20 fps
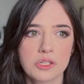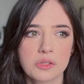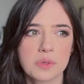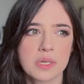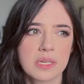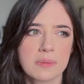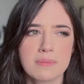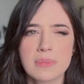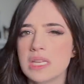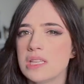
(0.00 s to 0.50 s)

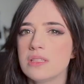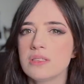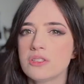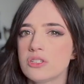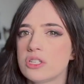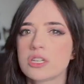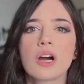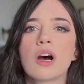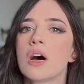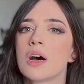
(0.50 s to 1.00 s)
doing
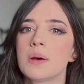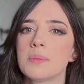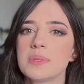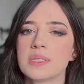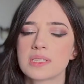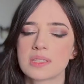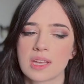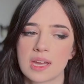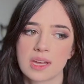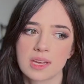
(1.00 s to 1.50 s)
men's
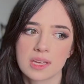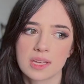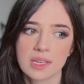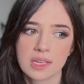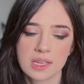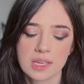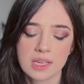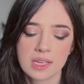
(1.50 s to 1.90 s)
jobs and like